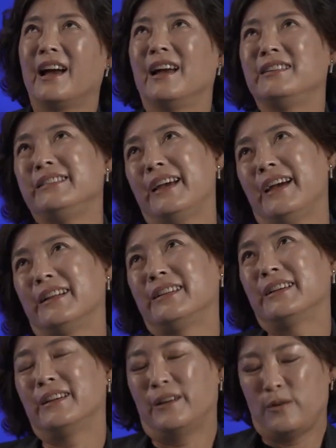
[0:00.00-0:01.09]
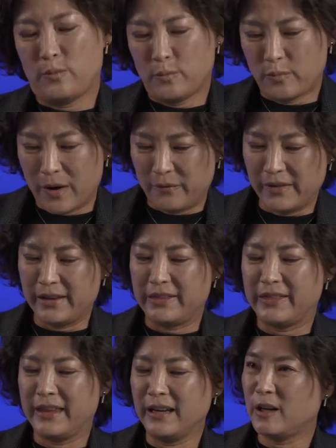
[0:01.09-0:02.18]
And yet, when we
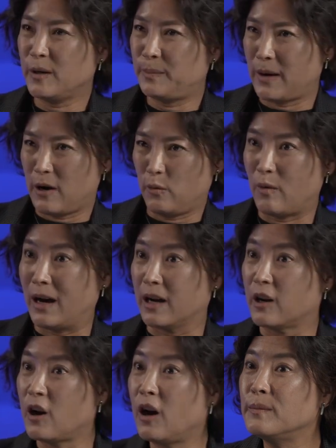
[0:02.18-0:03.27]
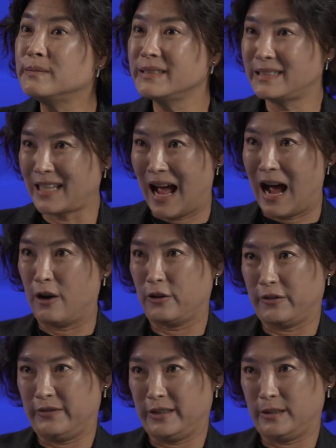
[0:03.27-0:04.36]
think about what comes out
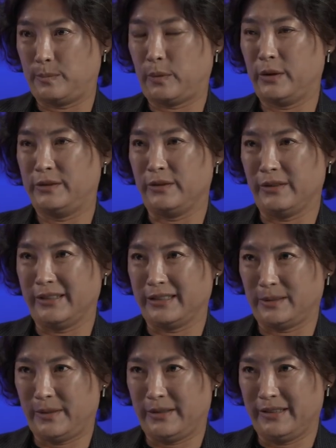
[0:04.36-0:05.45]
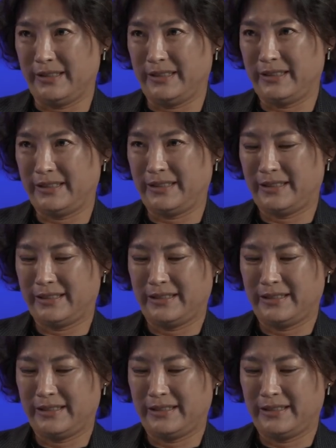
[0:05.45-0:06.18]
of this personal experience,